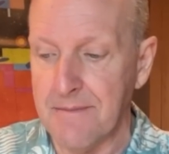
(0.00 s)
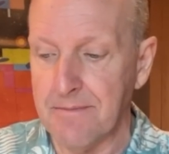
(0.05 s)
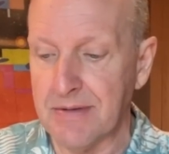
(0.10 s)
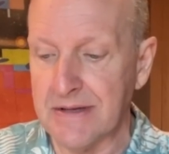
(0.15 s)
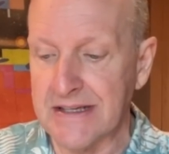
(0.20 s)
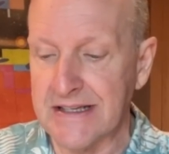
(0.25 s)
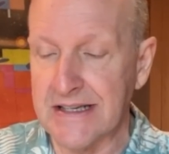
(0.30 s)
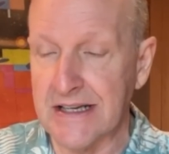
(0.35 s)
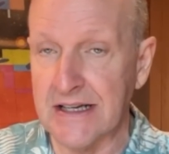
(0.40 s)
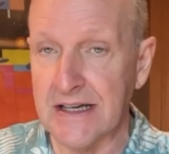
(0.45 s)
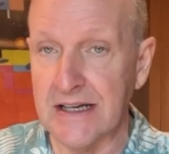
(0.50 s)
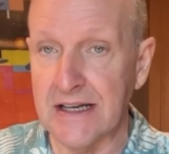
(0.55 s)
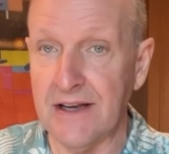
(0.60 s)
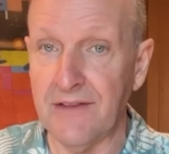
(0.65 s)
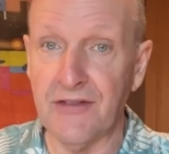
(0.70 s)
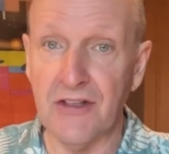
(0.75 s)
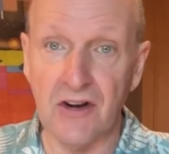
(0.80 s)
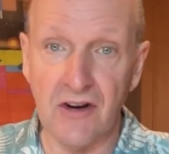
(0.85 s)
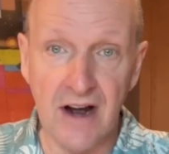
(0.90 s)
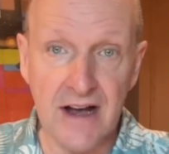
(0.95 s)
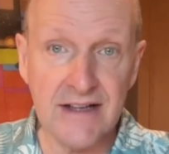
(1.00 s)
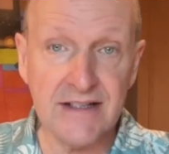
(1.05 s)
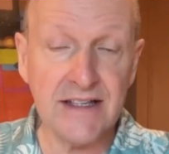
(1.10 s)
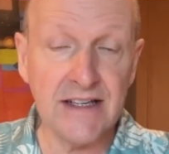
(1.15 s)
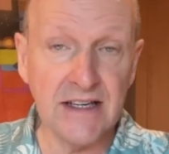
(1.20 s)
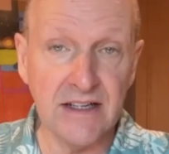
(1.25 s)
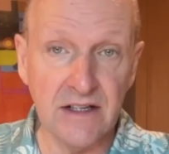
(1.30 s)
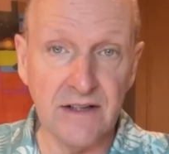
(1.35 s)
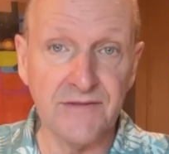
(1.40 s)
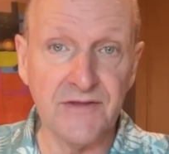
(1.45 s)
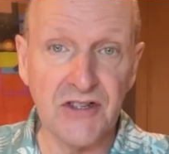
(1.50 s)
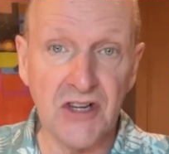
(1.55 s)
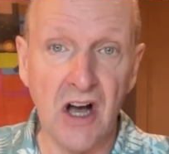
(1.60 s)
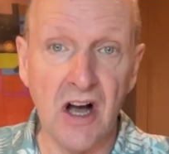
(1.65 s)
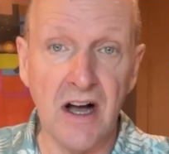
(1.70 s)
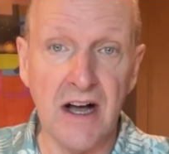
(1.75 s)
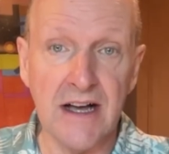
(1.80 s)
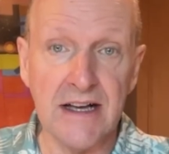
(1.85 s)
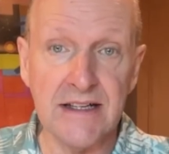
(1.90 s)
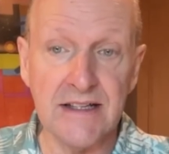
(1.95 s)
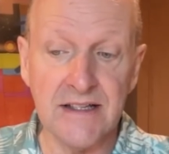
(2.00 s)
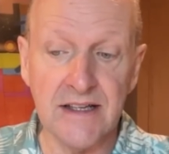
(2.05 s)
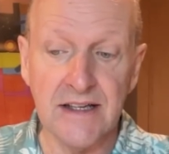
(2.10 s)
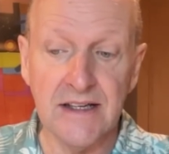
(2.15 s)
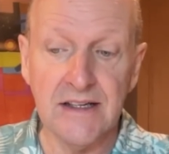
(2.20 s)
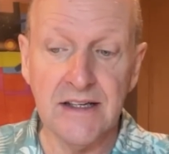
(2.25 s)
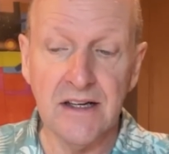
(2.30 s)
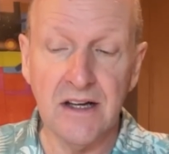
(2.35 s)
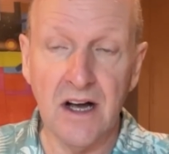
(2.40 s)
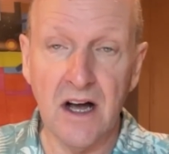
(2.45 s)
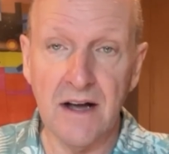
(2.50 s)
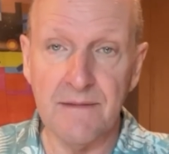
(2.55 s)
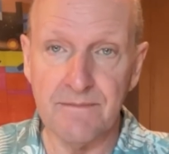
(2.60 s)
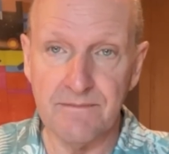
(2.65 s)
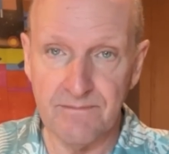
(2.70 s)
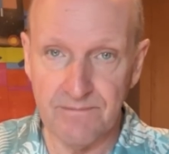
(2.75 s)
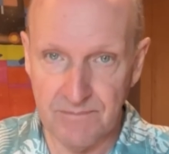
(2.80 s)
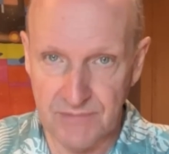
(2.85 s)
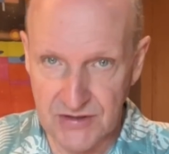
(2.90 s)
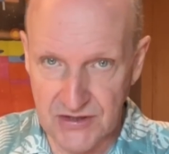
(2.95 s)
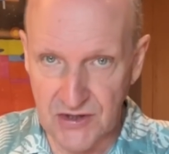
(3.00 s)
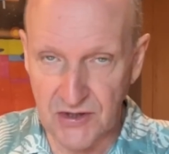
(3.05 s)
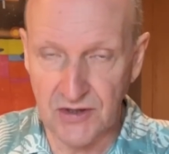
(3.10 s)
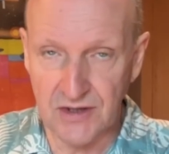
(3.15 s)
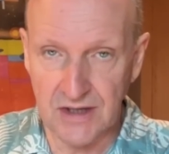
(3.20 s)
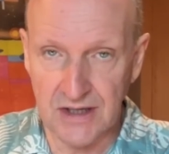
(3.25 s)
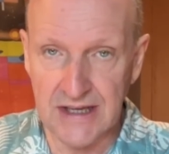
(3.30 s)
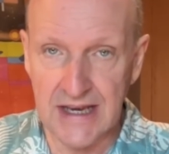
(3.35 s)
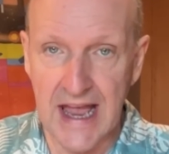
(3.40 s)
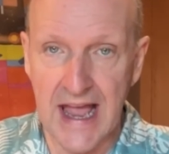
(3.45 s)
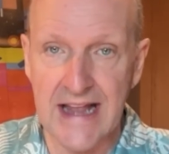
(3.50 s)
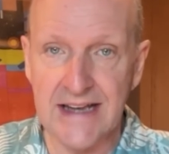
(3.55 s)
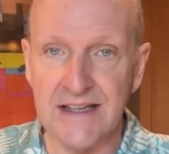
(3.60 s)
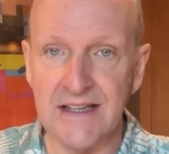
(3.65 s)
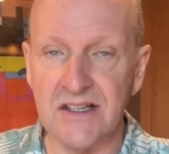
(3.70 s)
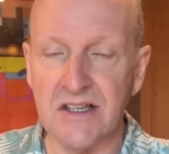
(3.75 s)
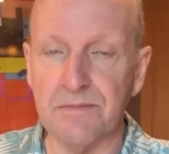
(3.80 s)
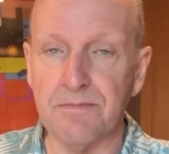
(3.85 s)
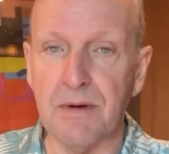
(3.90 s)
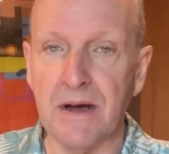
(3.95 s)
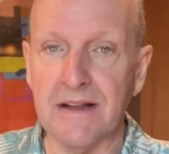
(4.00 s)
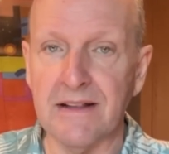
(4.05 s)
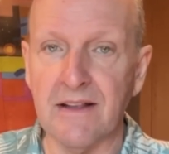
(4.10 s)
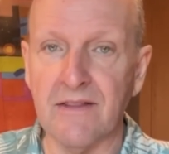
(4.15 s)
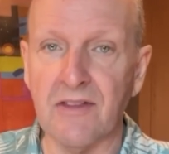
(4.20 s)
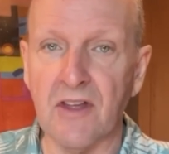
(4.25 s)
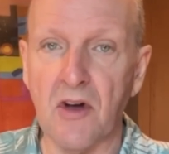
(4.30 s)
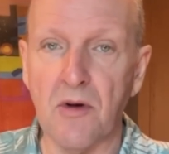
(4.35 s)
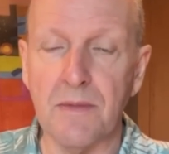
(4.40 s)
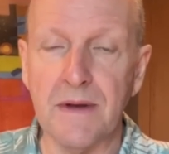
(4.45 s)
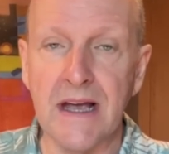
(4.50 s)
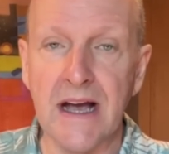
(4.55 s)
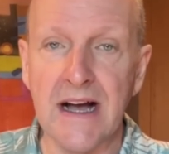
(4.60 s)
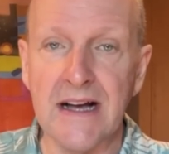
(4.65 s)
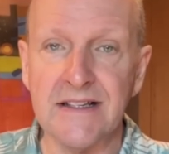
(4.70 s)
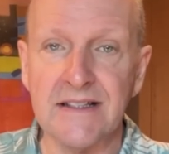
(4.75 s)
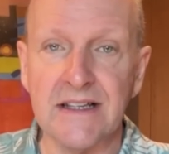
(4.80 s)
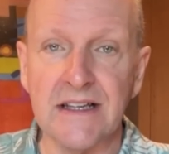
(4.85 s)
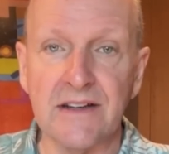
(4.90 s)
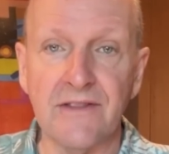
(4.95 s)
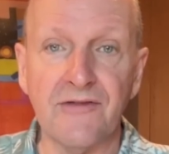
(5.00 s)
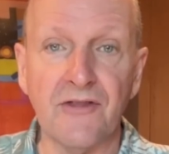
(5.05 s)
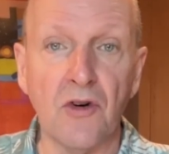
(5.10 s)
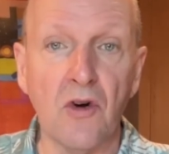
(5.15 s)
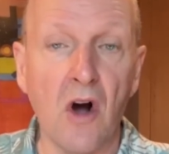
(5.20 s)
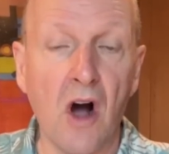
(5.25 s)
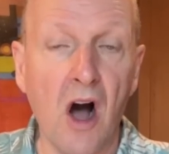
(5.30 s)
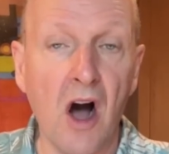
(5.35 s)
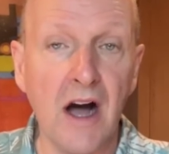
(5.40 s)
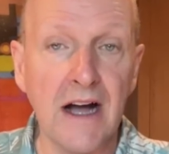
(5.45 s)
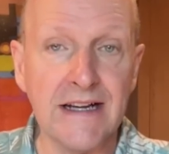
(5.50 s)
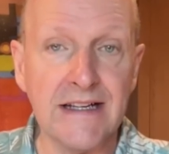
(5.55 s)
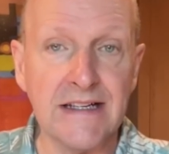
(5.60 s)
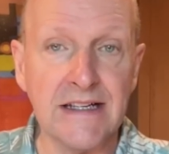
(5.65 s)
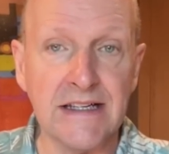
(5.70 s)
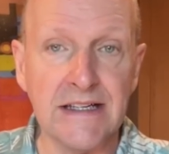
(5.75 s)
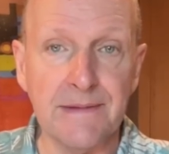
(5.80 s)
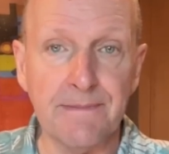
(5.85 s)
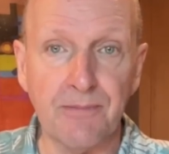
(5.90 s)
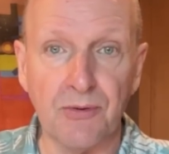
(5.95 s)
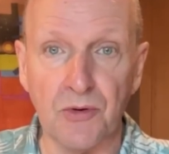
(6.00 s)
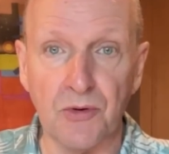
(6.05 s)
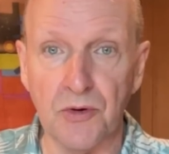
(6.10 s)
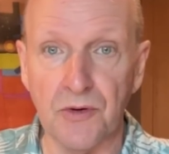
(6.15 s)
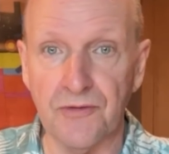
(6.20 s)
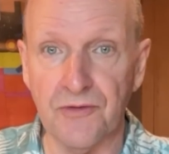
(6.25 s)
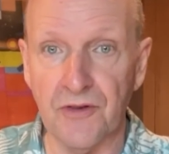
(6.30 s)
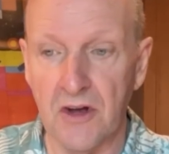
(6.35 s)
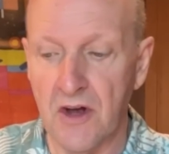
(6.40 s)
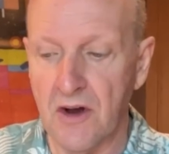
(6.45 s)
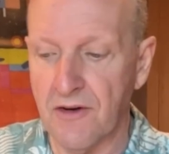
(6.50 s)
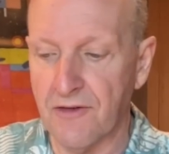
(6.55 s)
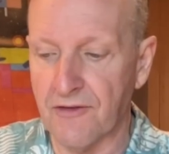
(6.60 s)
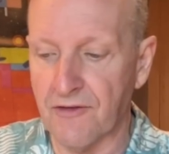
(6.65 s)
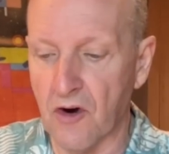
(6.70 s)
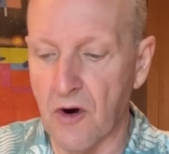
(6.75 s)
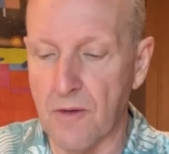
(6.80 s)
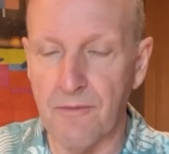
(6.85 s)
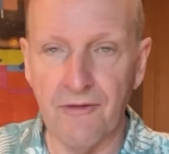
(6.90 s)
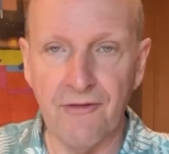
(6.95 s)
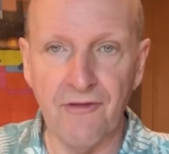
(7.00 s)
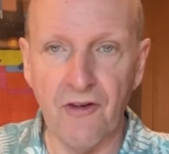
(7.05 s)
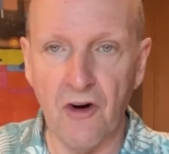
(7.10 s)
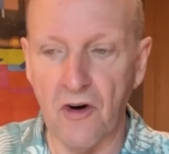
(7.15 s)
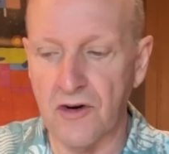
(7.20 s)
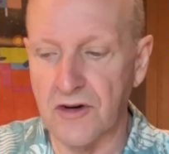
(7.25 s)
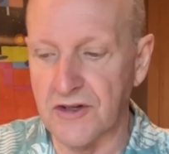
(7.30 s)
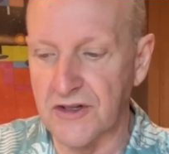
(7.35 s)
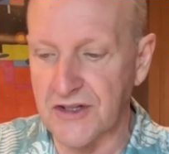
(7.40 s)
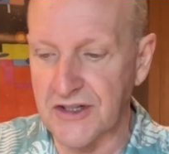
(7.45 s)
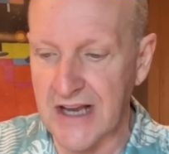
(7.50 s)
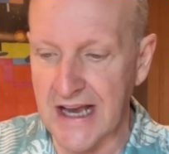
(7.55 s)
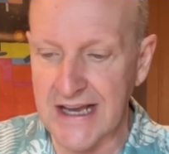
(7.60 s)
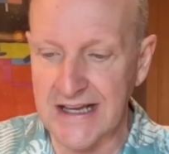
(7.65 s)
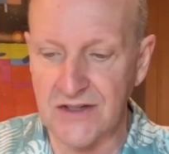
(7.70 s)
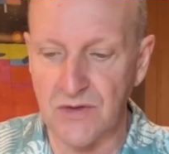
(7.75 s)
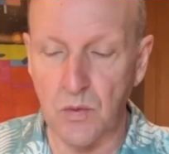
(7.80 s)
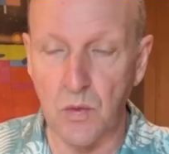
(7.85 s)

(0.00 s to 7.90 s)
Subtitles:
But if they're asking it of Thais, I certainly anticipate that they'll be asking for ID proof from foreigners as